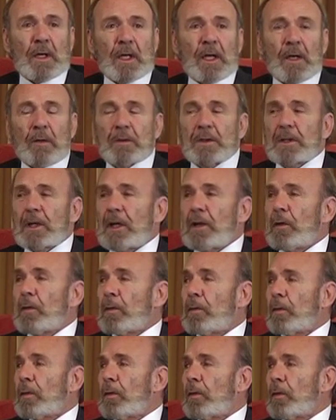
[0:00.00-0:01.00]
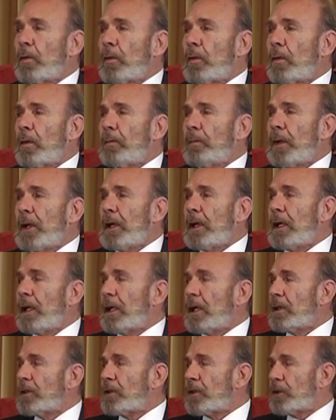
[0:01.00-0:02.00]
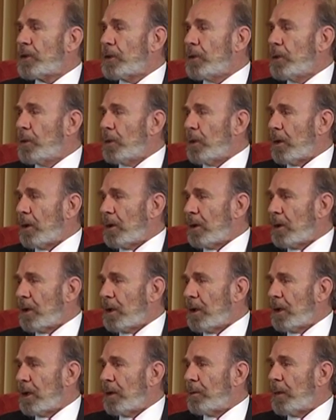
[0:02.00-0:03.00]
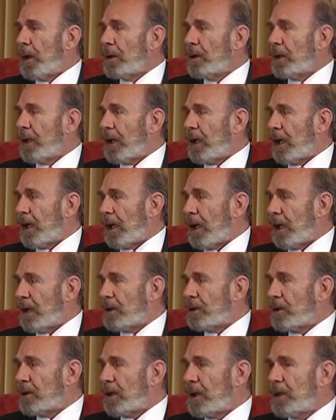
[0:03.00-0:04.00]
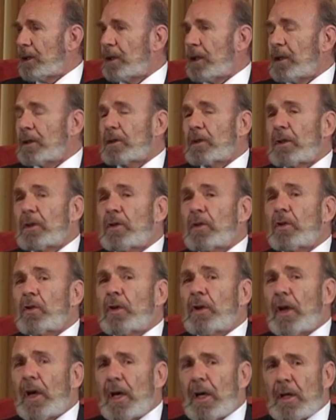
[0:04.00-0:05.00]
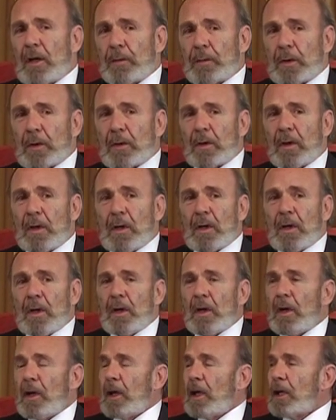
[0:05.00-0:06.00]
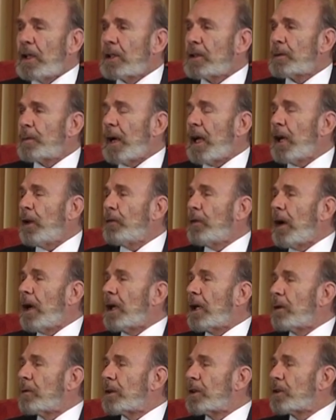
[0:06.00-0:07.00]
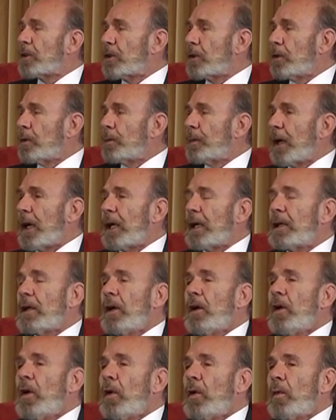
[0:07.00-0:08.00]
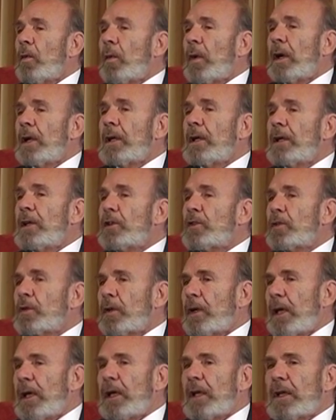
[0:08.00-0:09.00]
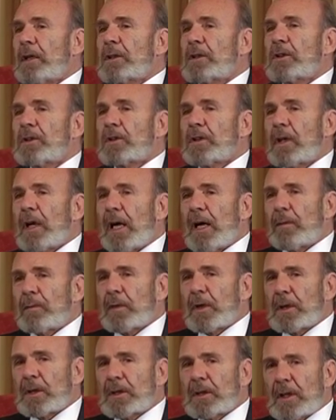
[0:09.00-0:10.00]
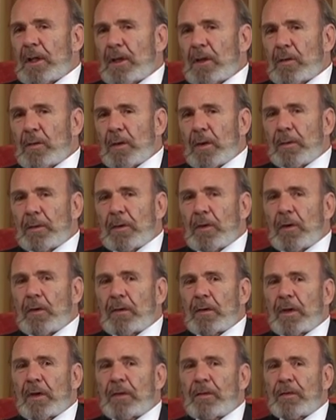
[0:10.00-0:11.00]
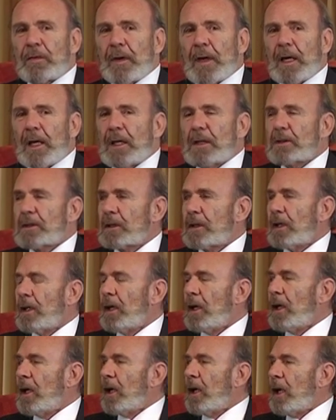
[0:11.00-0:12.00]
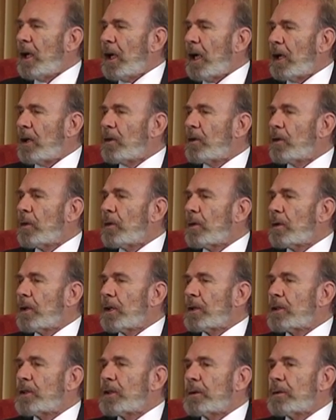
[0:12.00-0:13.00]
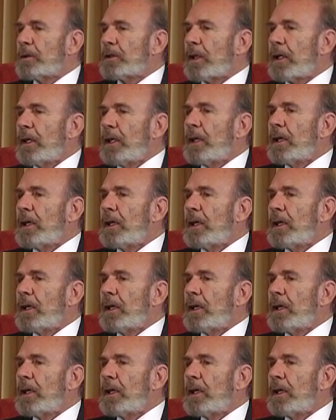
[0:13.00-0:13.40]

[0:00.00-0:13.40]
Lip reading: It was like being in a zoo in the monkey cage. It just terrible. As a matter of fact, it was so bad, one of the trainers slapped this other woman over the face and told her she was an